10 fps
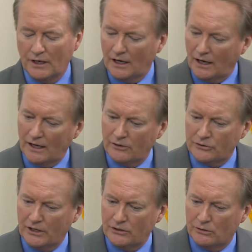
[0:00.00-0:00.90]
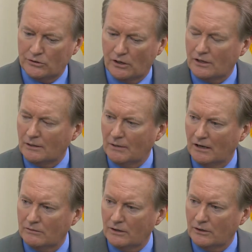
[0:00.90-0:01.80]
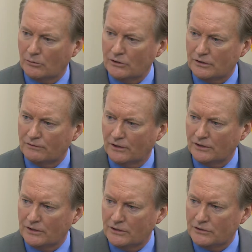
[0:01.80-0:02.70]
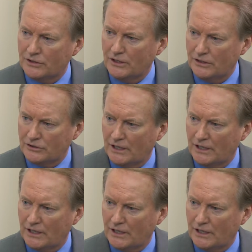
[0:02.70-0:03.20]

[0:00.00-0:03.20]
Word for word: Uh, I understand you're talking about increasing funding to the CDC